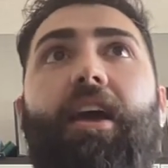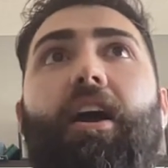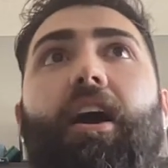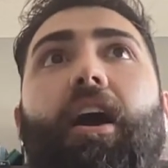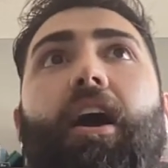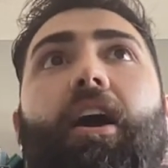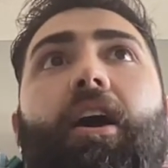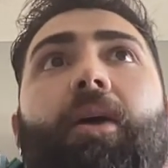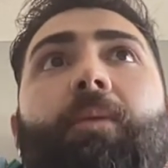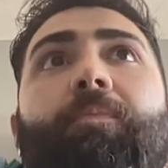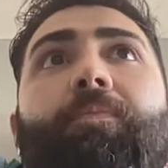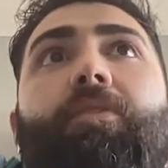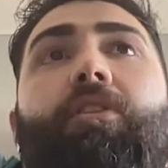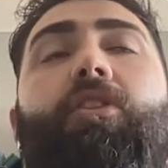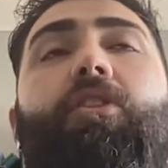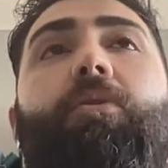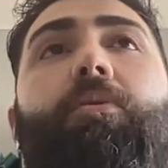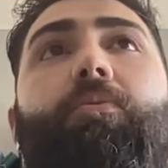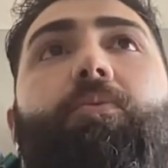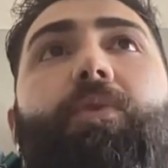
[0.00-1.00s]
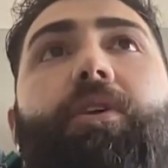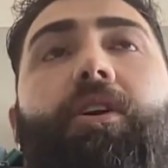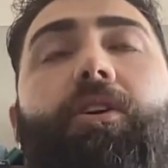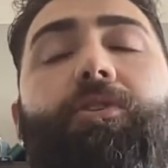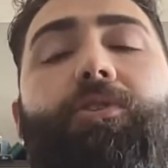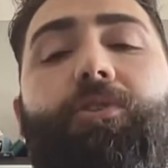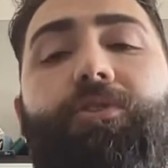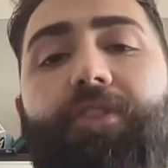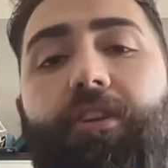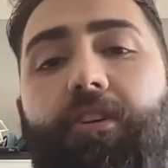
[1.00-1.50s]
the
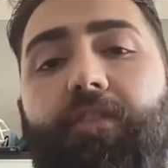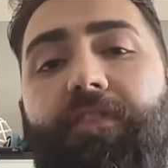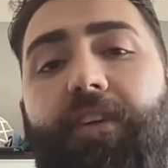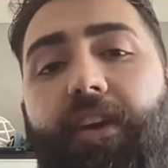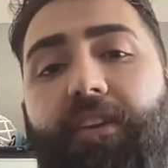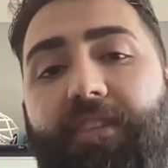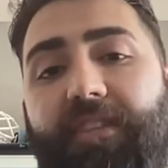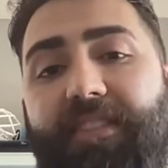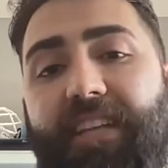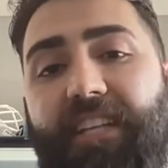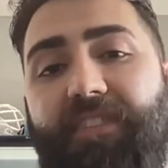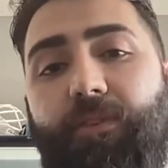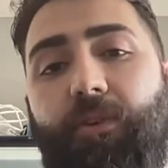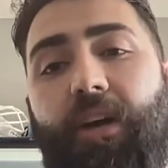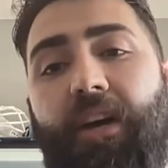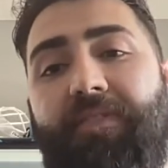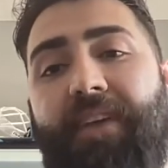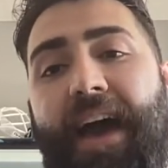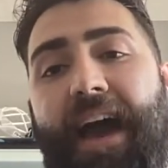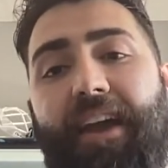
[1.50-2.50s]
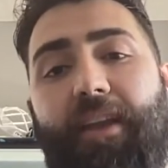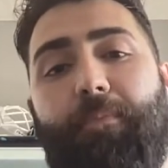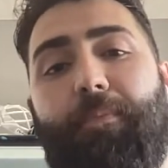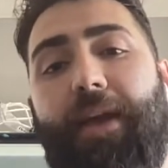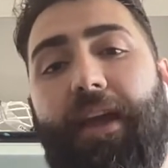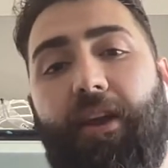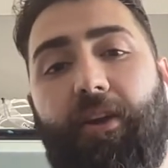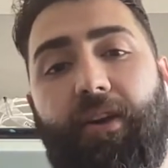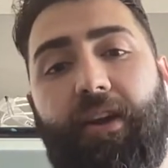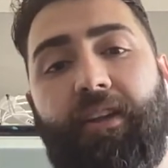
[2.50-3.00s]
realtors that are very successful have had a
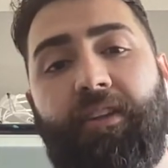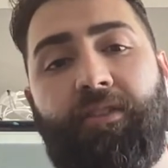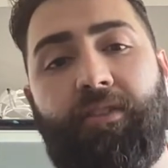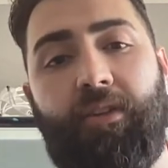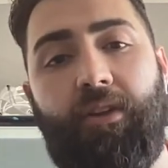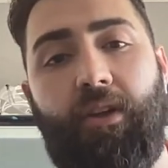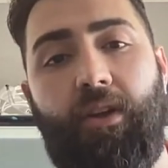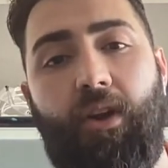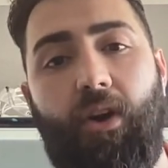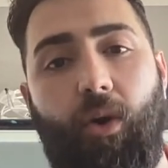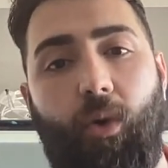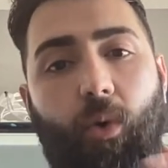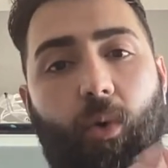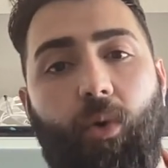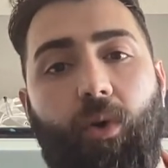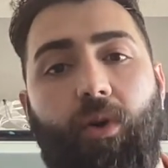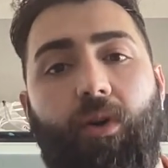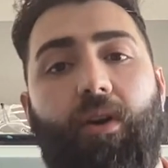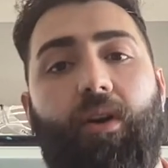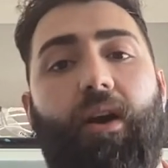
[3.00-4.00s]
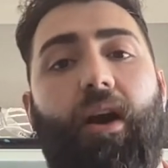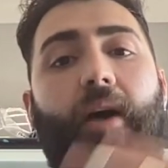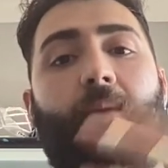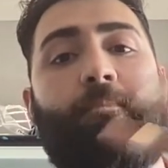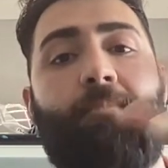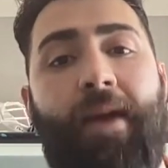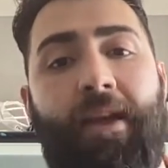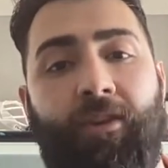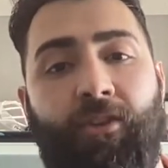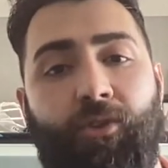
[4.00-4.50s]
parent or a
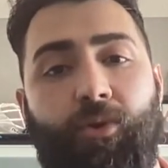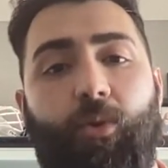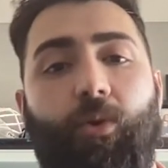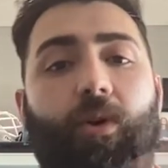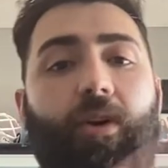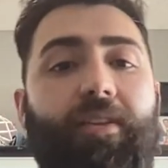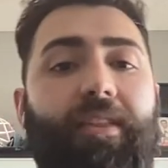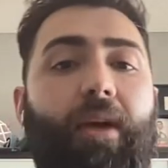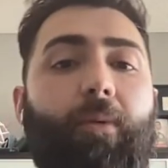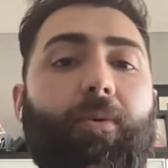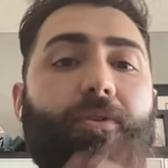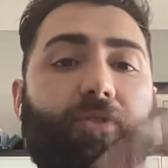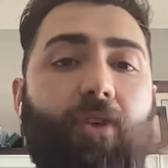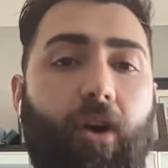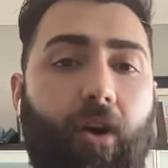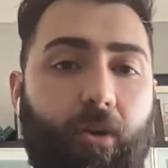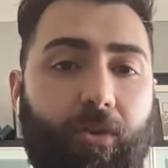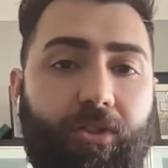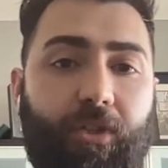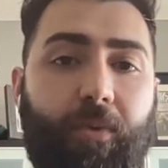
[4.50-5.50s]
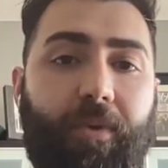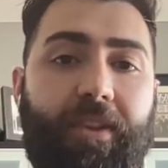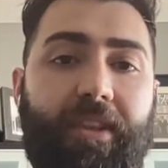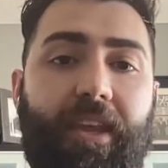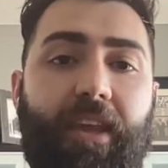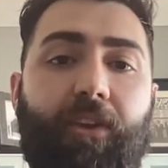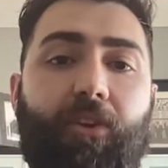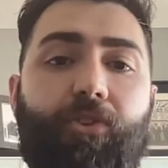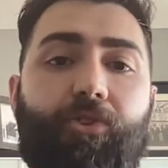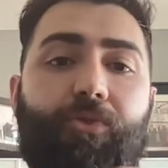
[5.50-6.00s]
mentor that was also in
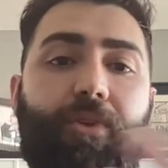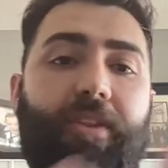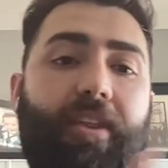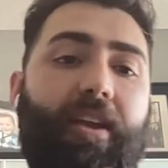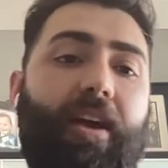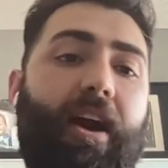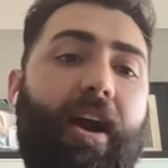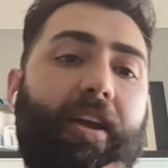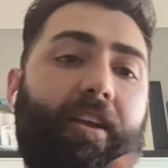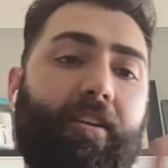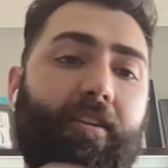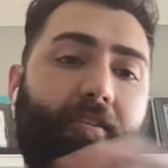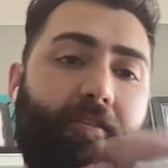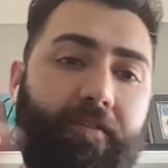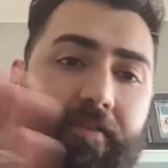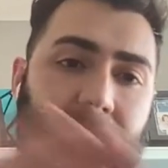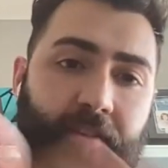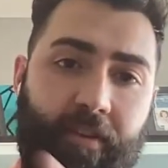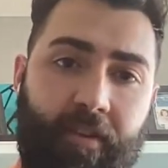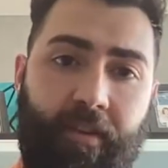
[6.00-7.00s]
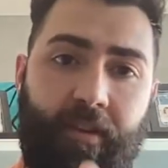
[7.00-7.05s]
the industry that kind of